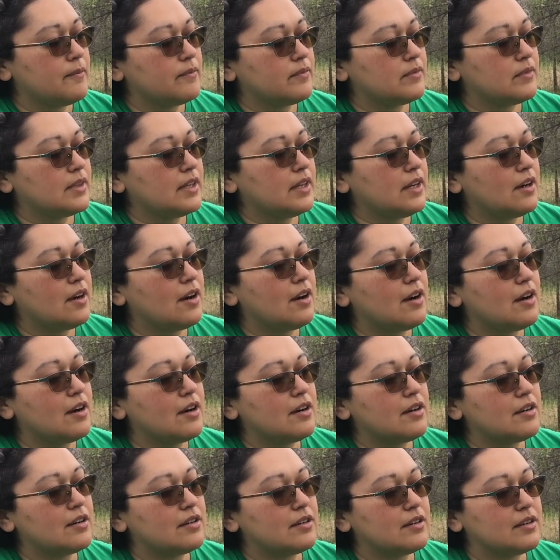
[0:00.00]
There
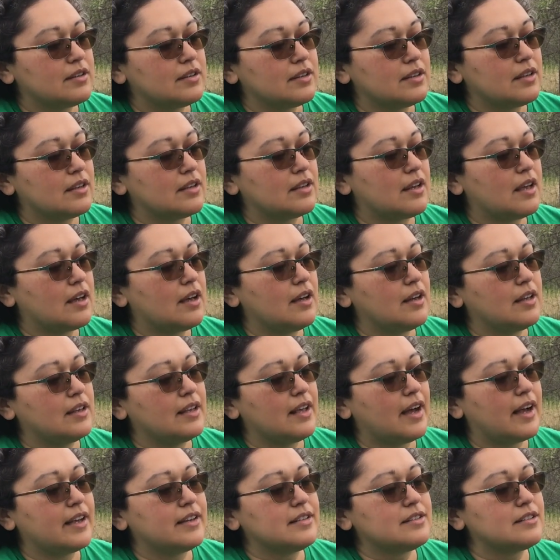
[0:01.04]
are a
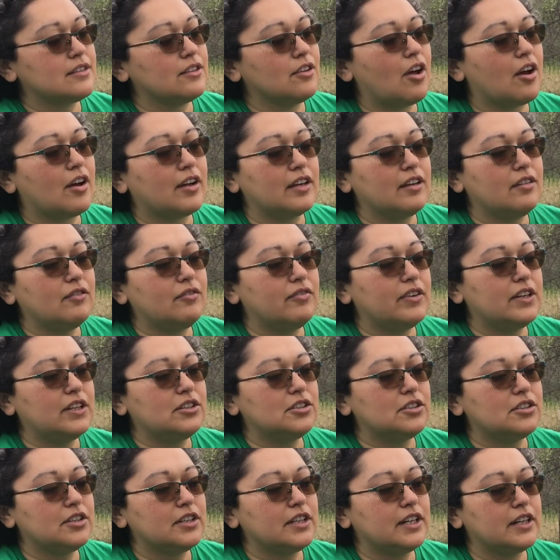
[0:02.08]
nice locking
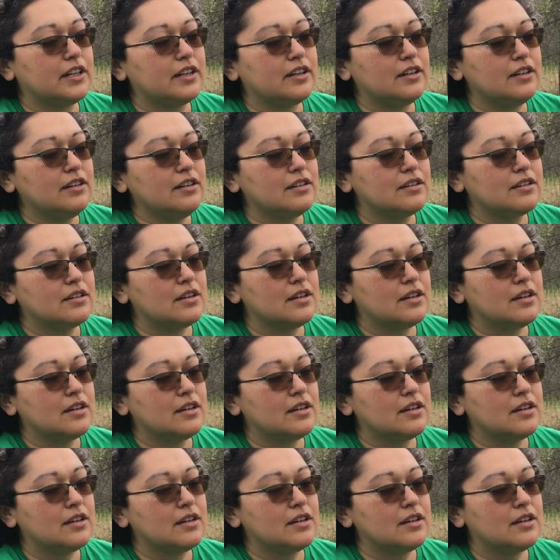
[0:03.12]
feature here,